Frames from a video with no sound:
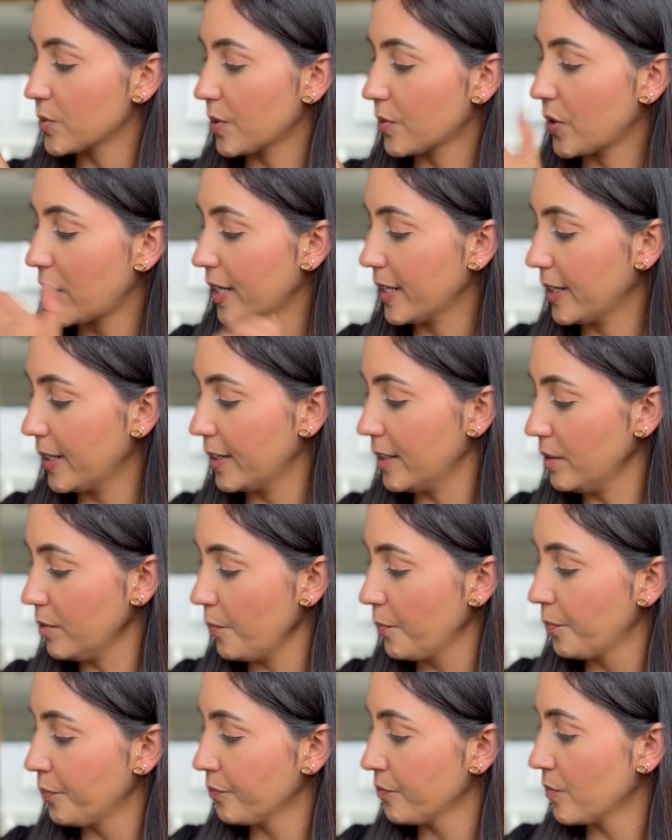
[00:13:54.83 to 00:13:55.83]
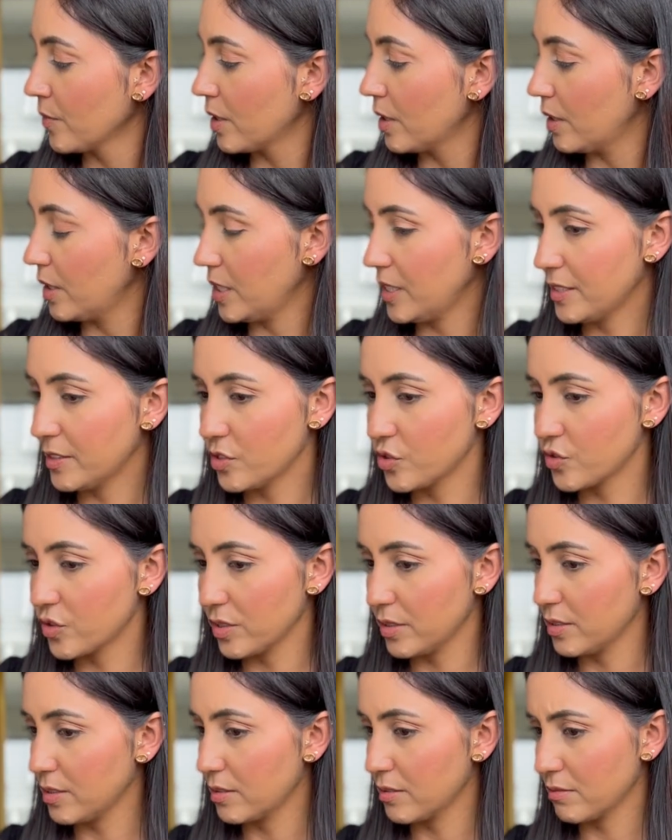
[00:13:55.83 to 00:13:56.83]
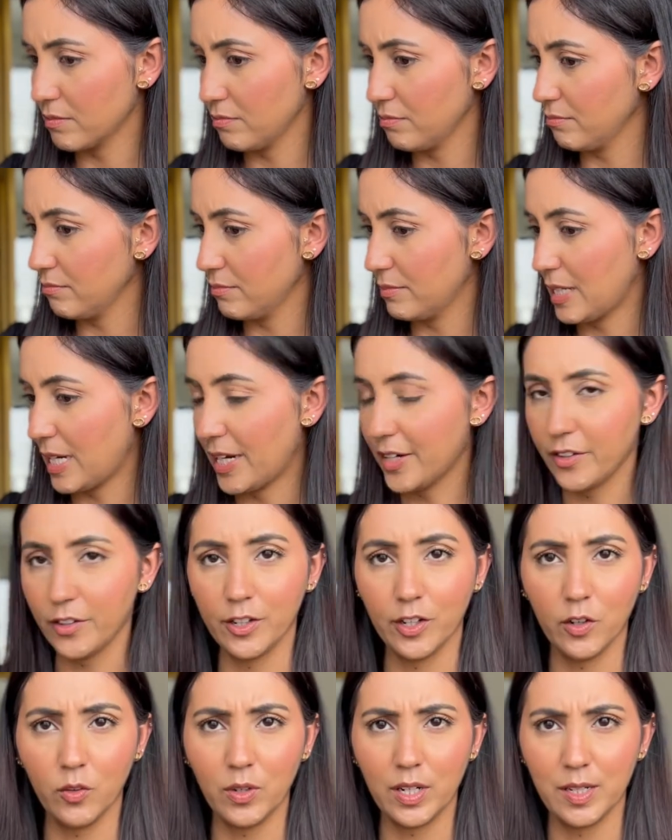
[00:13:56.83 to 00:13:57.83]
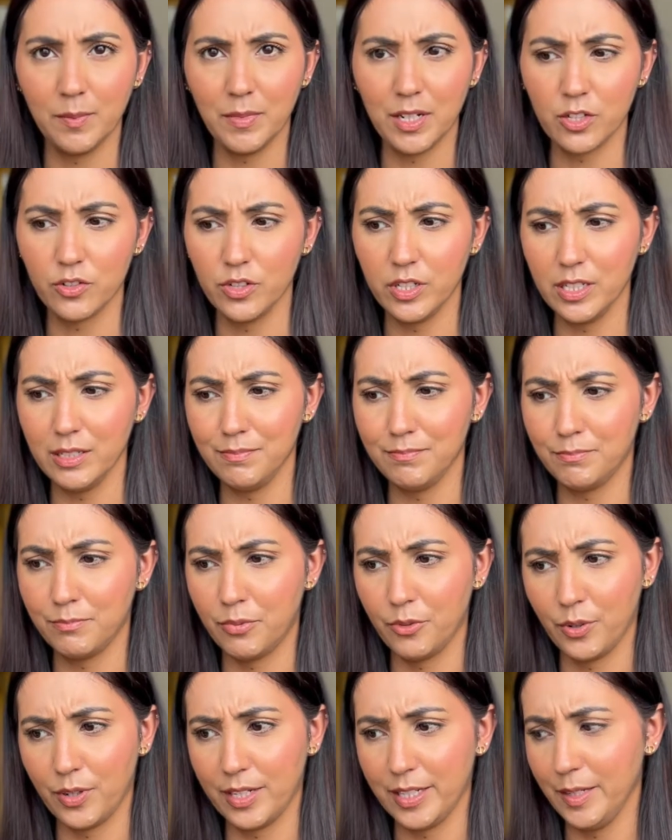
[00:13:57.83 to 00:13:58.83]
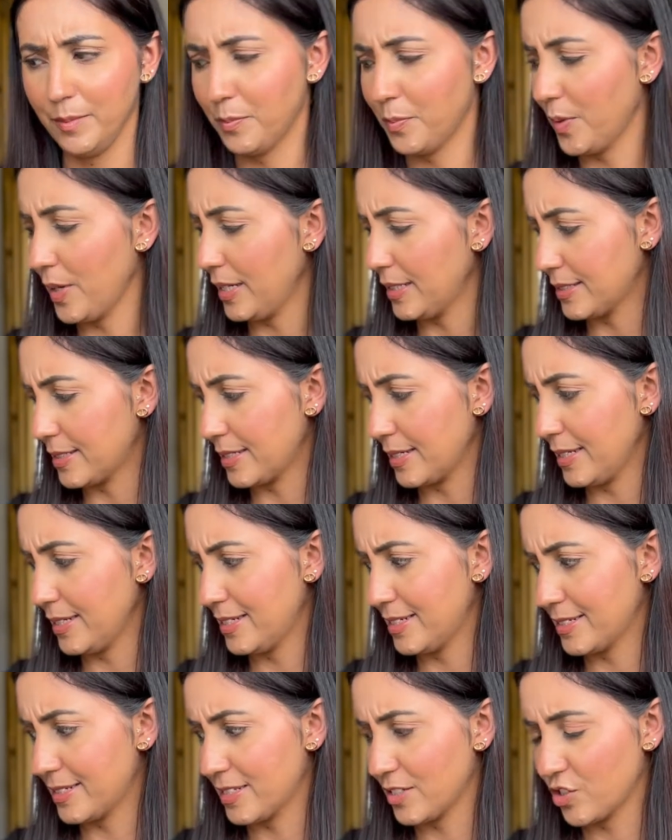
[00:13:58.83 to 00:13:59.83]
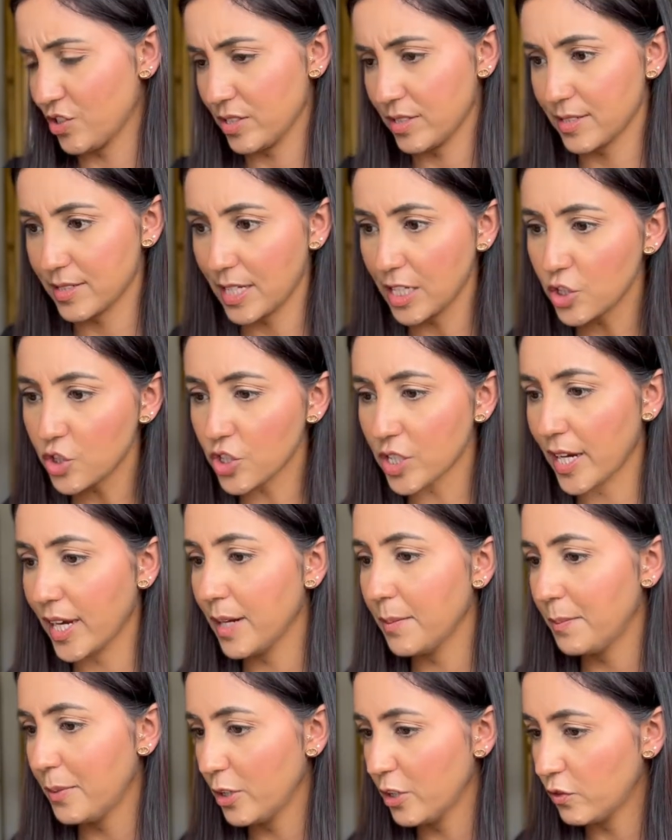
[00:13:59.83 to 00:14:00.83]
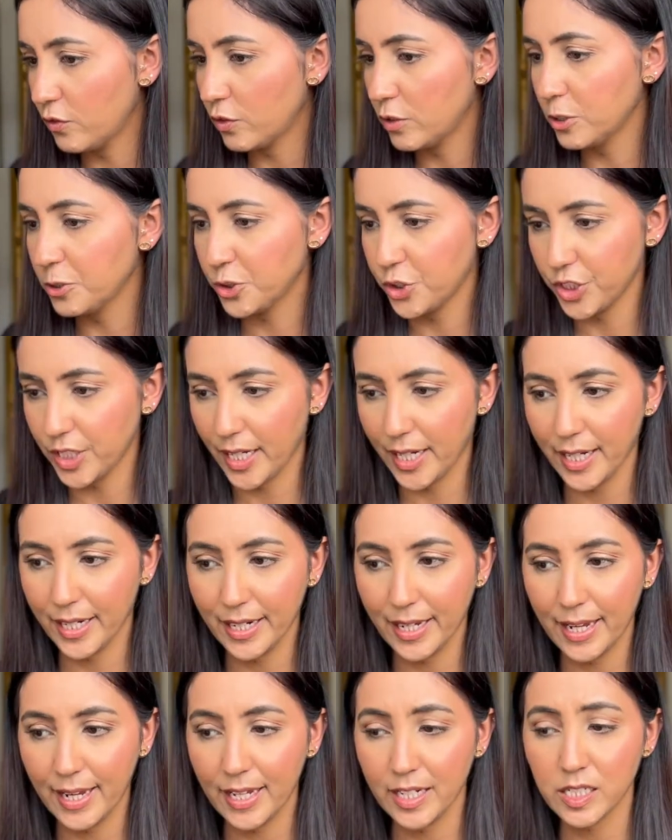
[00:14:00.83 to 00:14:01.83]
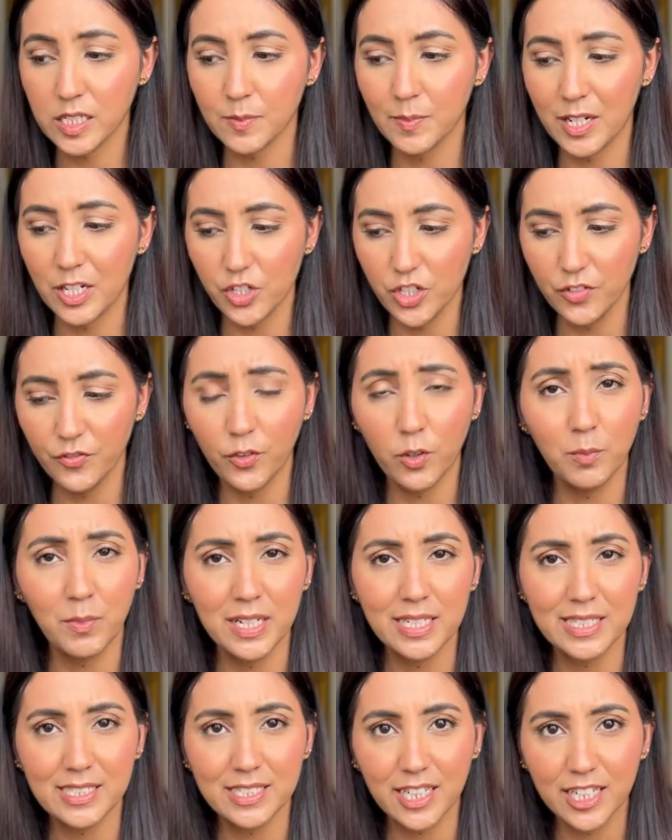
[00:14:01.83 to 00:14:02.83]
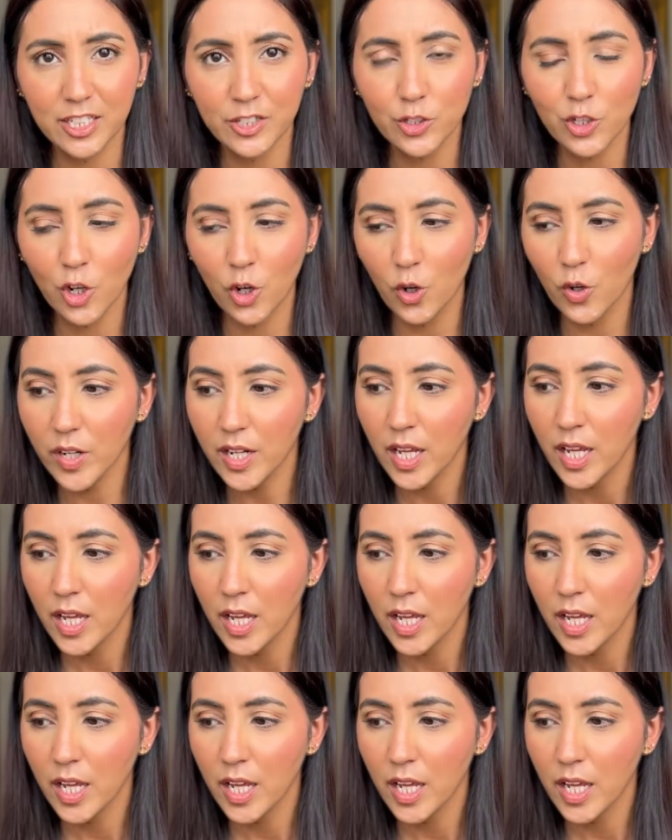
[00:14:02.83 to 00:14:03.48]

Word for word: one right here it's just I don't know I'm not really impressed it's just such a beautiful shade and especially for my skin tone